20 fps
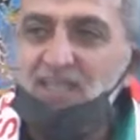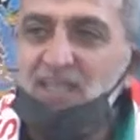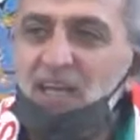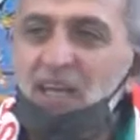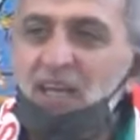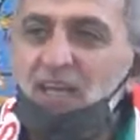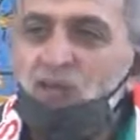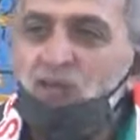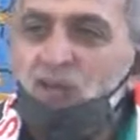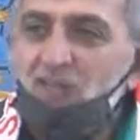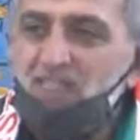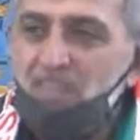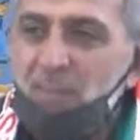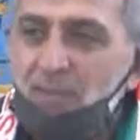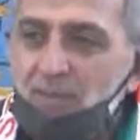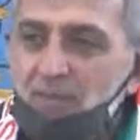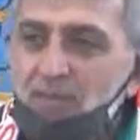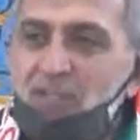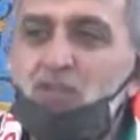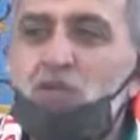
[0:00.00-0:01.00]
and what's
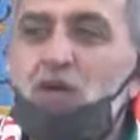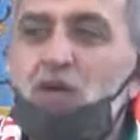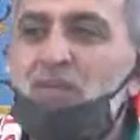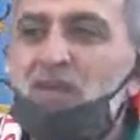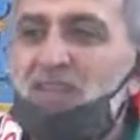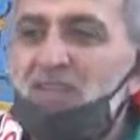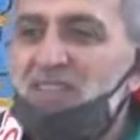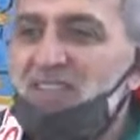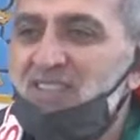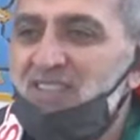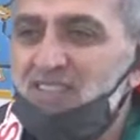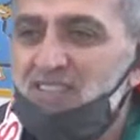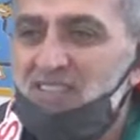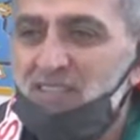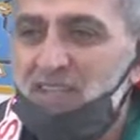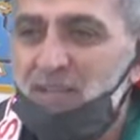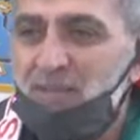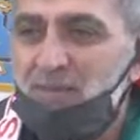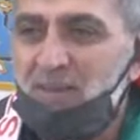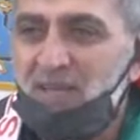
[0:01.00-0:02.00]
happening to our brother and
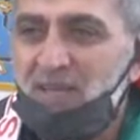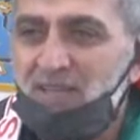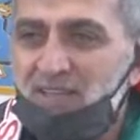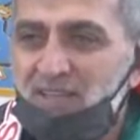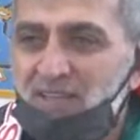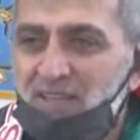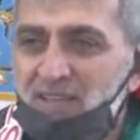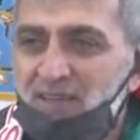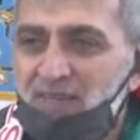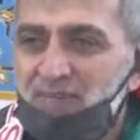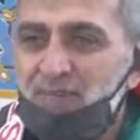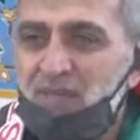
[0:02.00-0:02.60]
sister in Palestine.